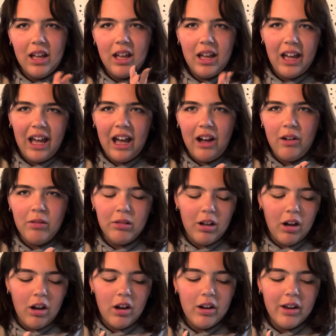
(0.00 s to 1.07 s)
how
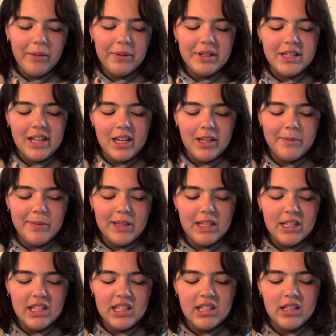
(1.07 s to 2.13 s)
long it would take
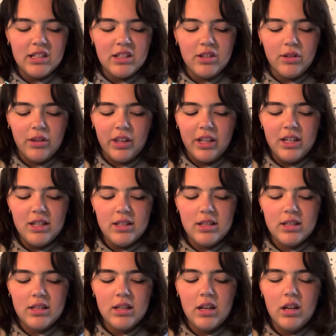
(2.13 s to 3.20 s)
me to do
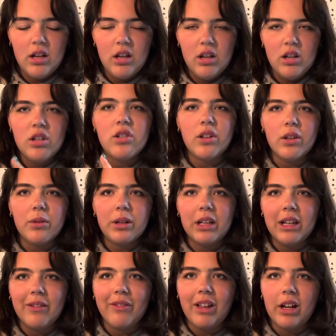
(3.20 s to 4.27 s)
this. So I think we're going to
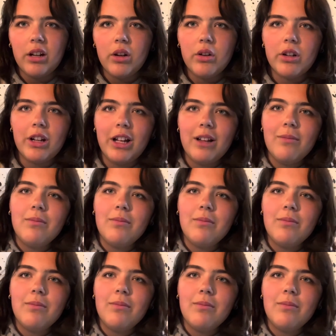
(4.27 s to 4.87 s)
give that a go today.